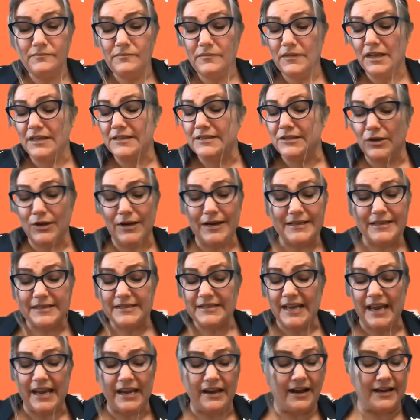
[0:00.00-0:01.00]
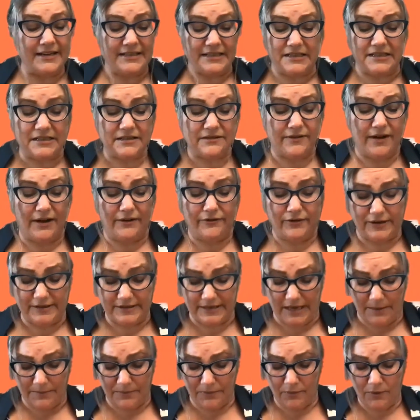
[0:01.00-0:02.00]
So let's take Identify, for
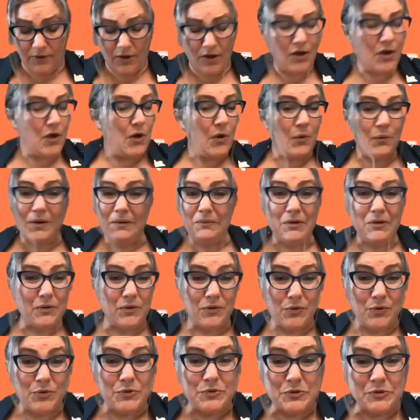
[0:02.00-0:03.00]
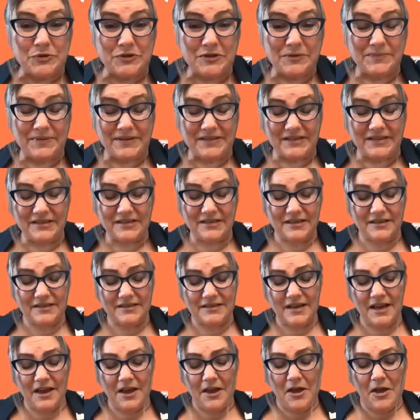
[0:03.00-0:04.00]
example. We work with all sorts of businesses,
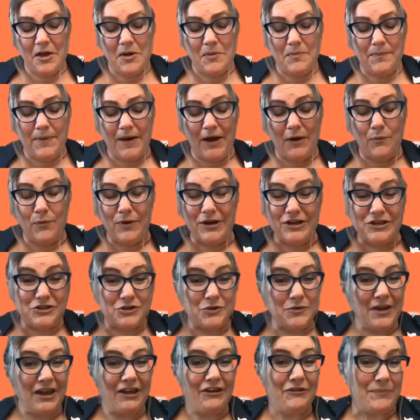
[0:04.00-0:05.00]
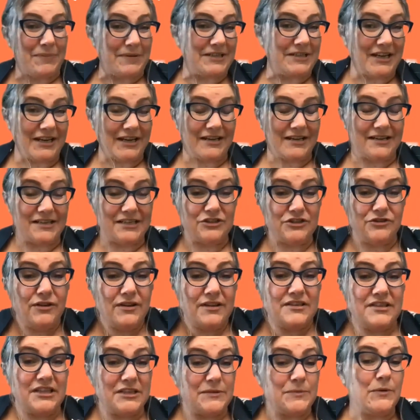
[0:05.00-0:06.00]
but we do have particular
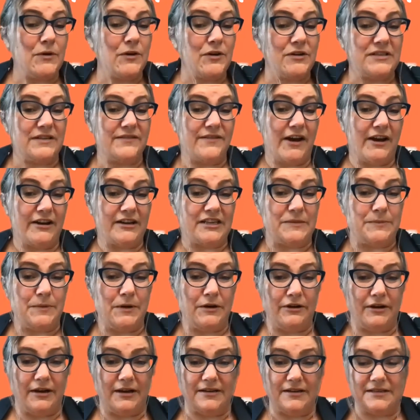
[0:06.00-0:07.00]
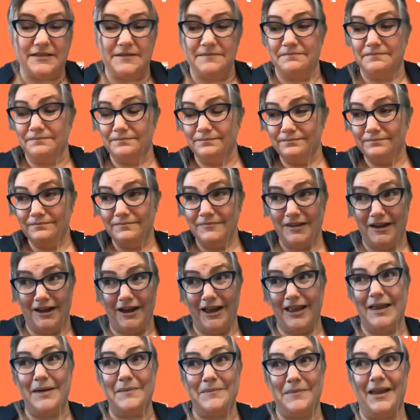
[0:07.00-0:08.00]
strengths just because of our experience. I
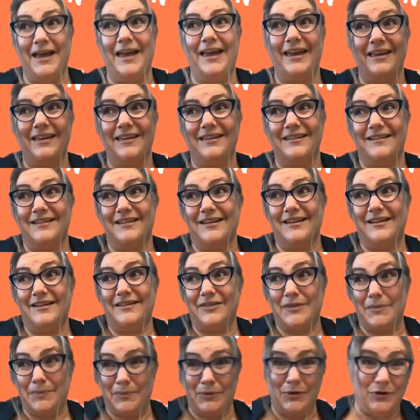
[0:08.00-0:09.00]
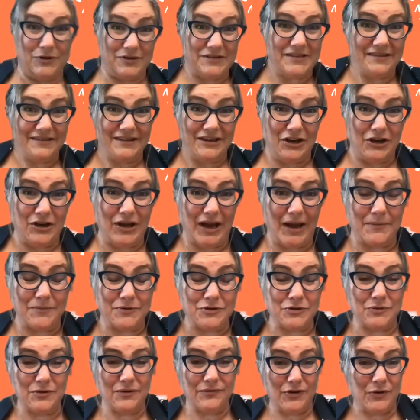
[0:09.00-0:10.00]
am like the person that you come
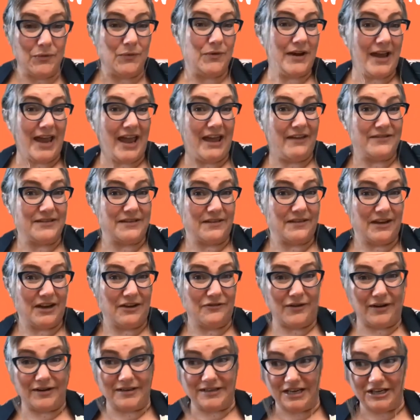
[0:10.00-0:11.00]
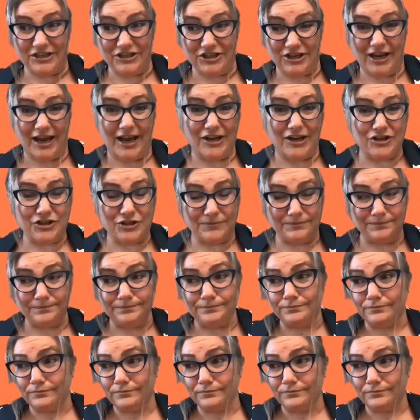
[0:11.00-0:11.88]
to if you want to have something around education.